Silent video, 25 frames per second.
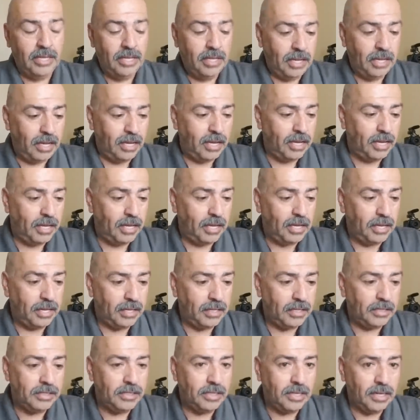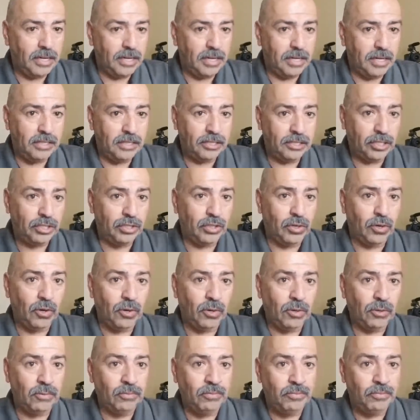And
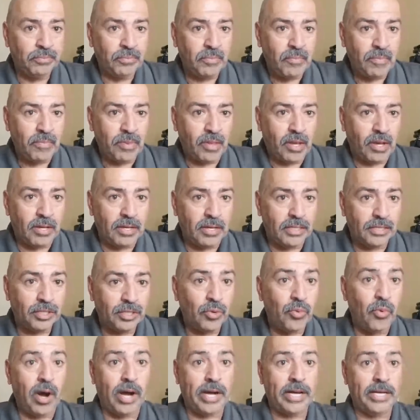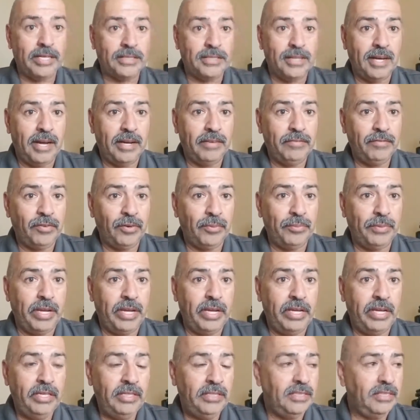so it's quiet time for
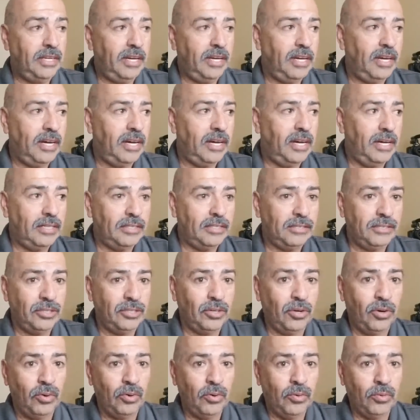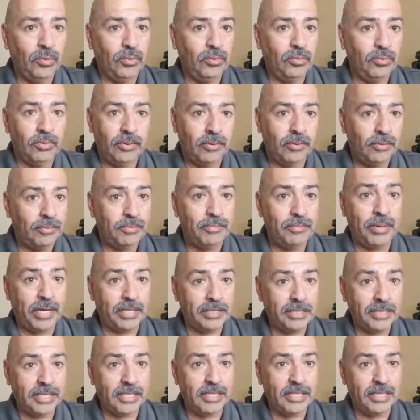me. So
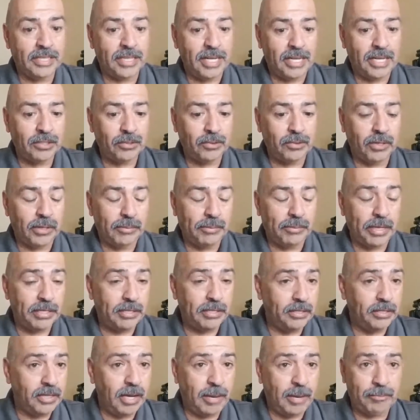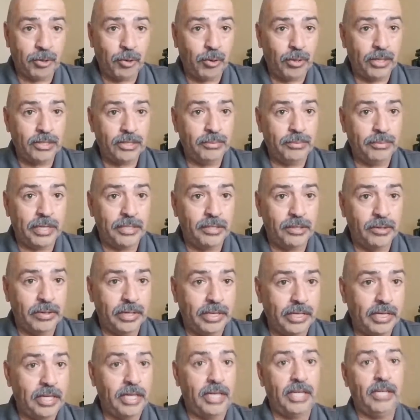basically that's what I'm going to be doing.
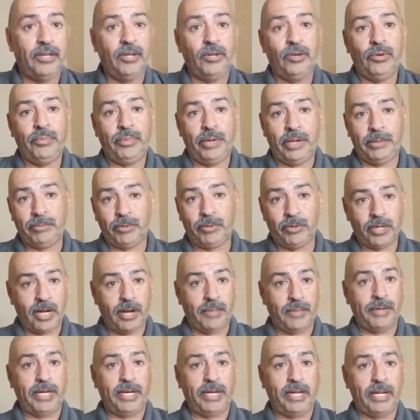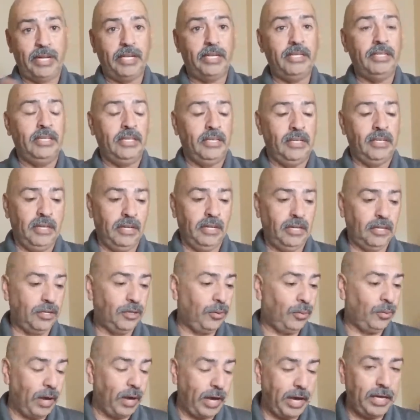Any new people coming in,
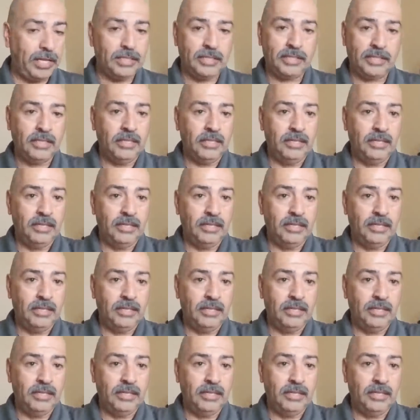great.